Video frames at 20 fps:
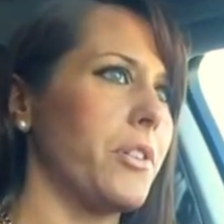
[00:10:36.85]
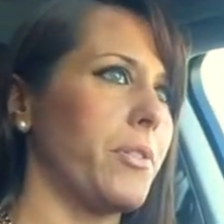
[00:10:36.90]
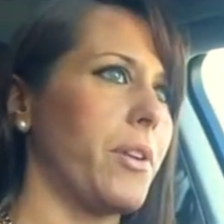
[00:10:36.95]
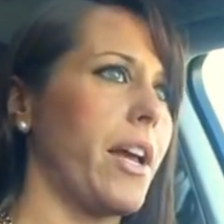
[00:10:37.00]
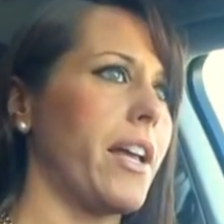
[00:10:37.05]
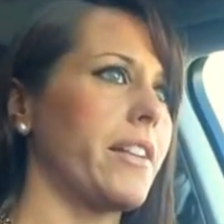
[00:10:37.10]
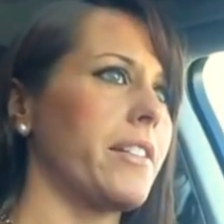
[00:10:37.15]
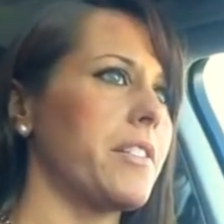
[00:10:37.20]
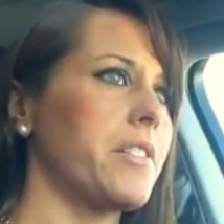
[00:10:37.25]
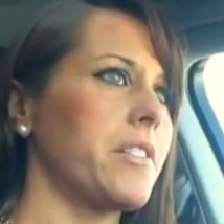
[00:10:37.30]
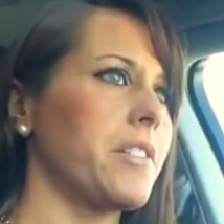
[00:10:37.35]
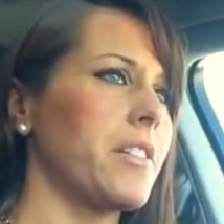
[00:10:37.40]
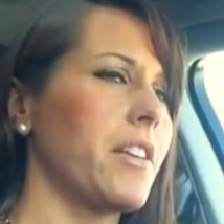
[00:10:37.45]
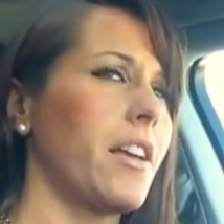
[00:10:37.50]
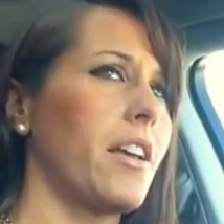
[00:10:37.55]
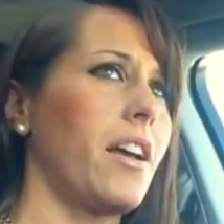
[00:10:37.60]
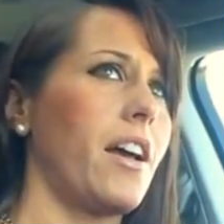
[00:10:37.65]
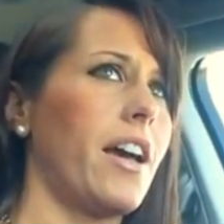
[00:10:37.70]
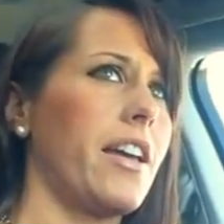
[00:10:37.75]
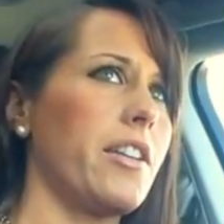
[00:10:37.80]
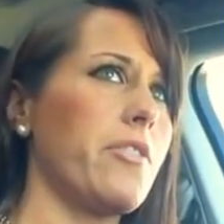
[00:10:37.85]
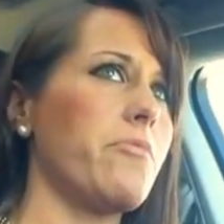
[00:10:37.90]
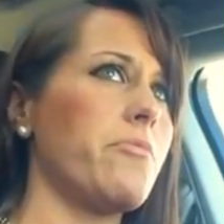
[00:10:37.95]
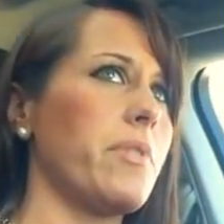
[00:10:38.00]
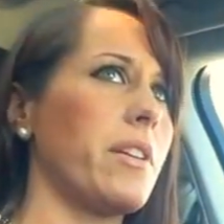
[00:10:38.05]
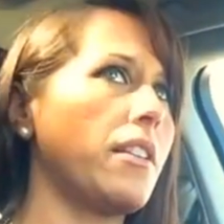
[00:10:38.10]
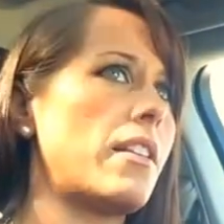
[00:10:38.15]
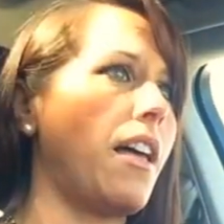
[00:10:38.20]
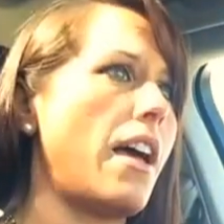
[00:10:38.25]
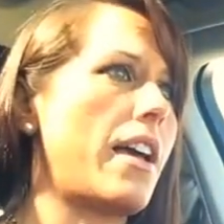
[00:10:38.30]
And I didn't
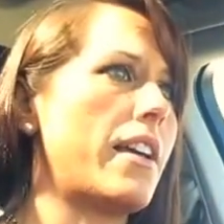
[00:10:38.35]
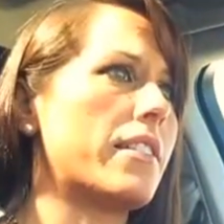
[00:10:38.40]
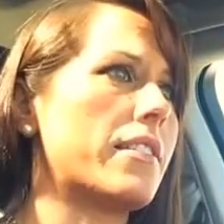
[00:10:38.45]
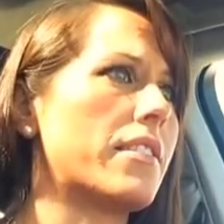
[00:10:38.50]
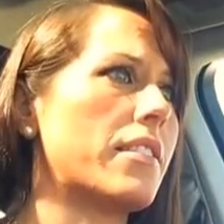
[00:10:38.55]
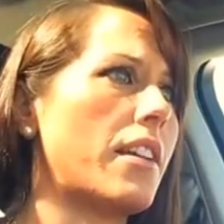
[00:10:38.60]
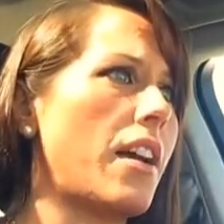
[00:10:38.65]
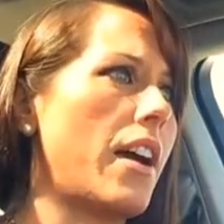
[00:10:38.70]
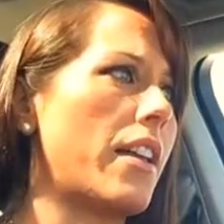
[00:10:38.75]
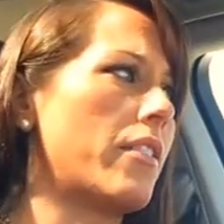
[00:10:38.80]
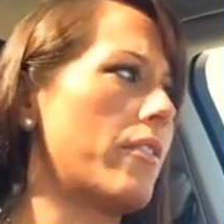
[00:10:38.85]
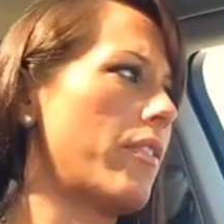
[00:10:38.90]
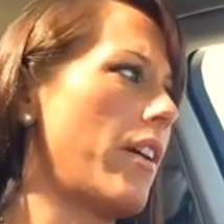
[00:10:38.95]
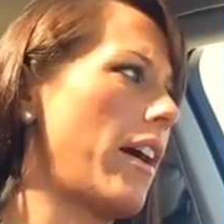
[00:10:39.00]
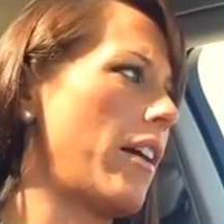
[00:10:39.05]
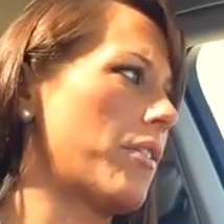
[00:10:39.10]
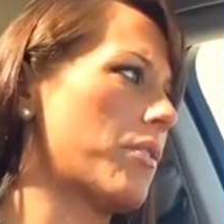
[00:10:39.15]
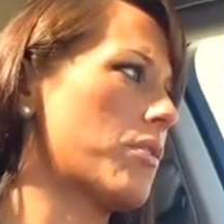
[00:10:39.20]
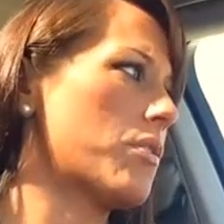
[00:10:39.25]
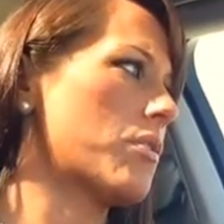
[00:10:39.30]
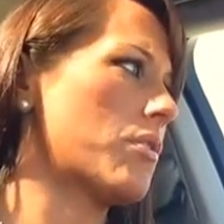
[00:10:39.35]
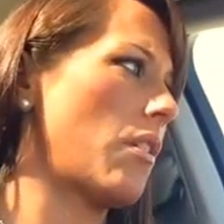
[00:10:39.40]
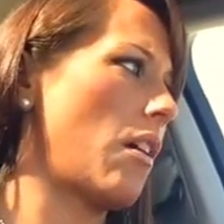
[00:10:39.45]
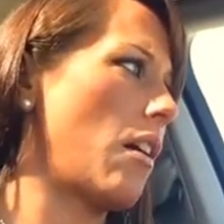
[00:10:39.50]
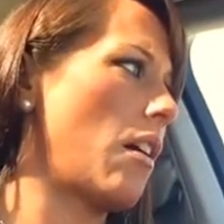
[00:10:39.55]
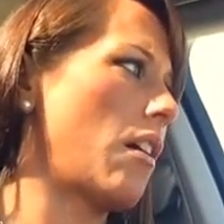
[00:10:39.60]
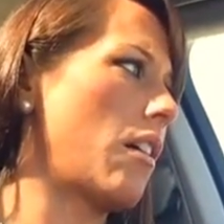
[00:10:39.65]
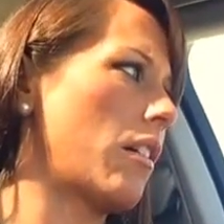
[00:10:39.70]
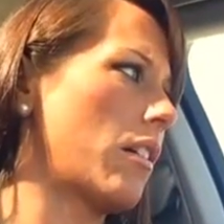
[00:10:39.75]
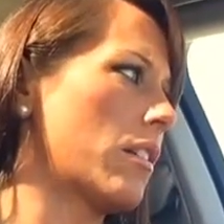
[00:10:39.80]
realize kind of how
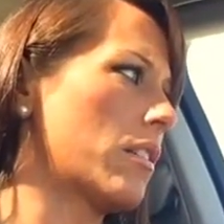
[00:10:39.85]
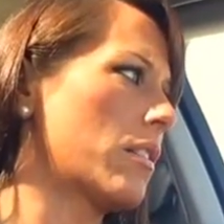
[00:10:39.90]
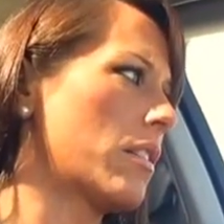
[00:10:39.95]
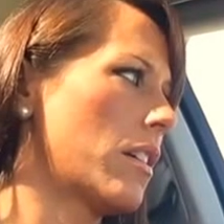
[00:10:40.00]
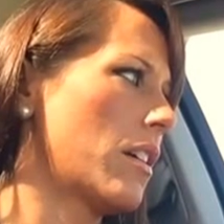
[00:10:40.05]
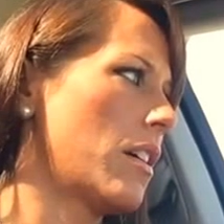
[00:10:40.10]
strong